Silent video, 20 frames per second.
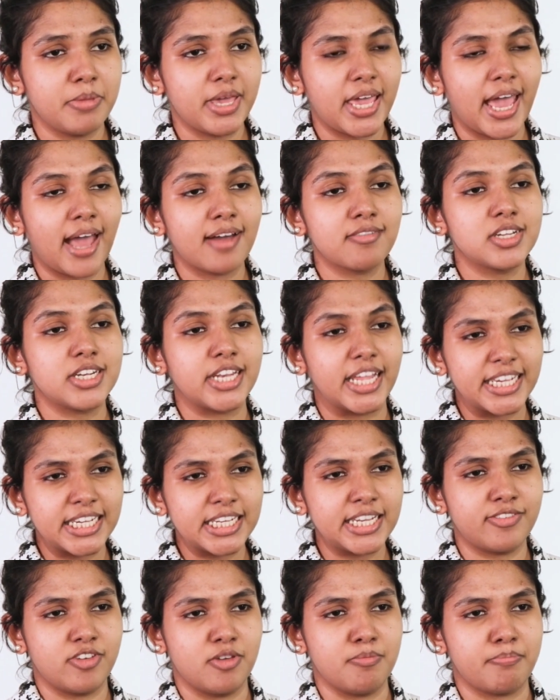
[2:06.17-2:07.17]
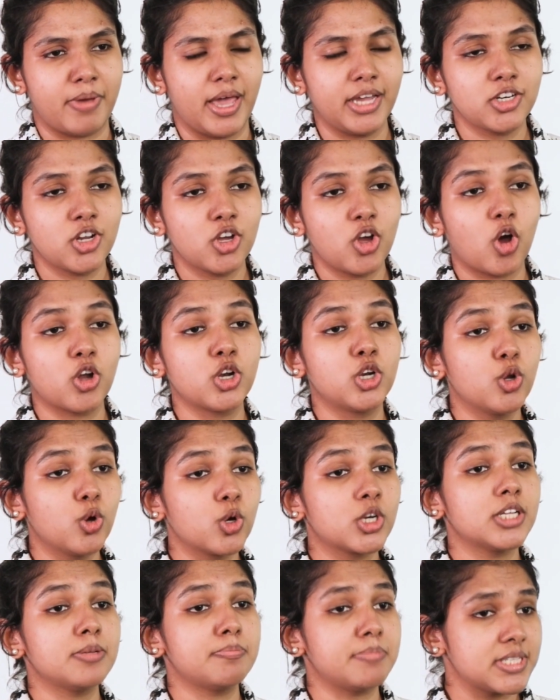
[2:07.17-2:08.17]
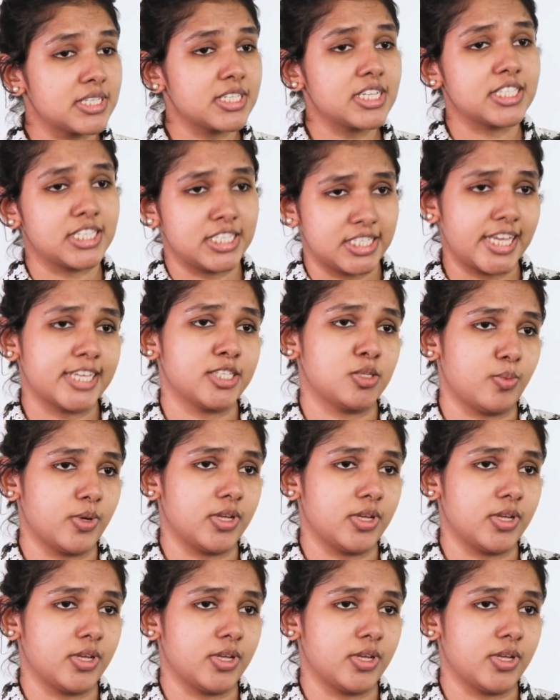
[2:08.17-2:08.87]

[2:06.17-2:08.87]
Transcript: may have a negative impact on local businesses as